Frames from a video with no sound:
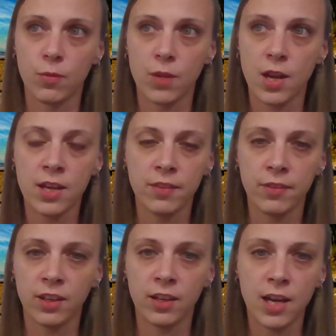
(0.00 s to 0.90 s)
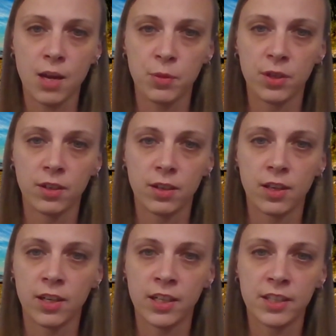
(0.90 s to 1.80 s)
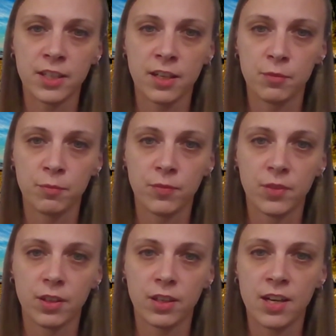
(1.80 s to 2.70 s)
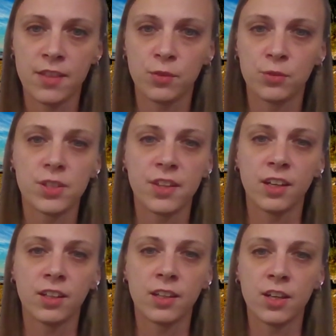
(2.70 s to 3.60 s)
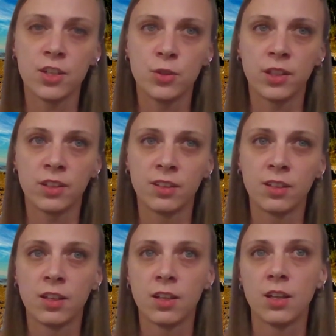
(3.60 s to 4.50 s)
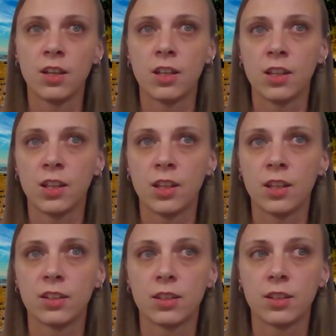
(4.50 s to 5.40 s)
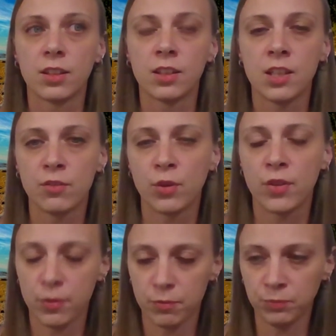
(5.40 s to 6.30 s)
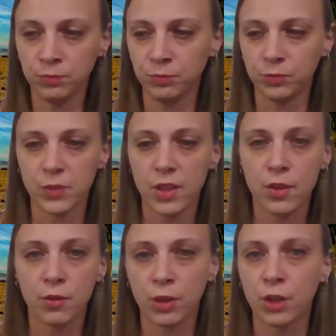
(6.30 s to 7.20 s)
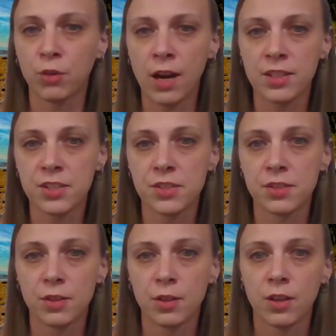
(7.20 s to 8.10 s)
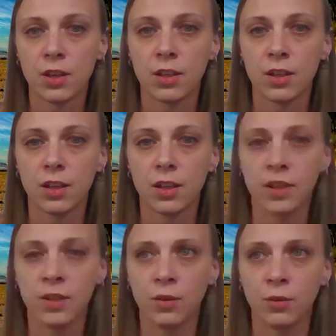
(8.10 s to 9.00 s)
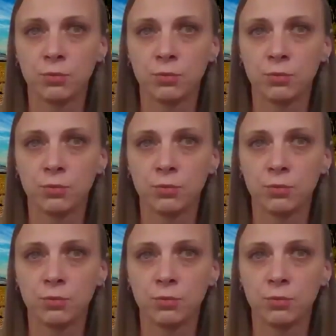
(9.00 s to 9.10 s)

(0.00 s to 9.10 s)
anything can happen at any time. And I don't think that you can live with the regrets. You know,